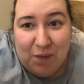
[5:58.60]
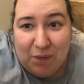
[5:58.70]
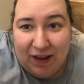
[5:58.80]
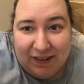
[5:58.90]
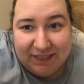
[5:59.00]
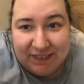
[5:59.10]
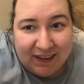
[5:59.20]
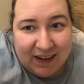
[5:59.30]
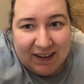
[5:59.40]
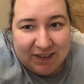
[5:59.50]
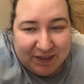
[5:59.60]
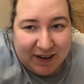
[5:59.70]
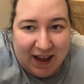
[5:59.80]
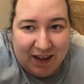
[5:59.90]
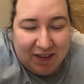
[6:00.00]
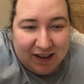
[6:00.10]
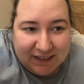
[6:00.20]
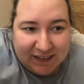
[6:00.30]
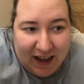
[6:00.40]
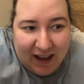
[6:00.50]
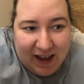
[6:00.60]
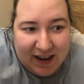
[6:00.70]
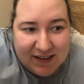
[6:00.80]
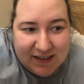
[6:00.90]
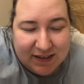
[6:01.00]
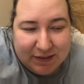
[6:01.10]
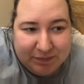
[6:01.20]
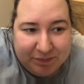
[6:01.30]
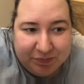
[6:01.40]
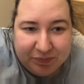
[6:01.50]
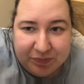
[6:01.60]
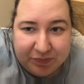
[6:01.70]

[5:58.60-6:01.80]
oh well, we're gonna have that today. And um,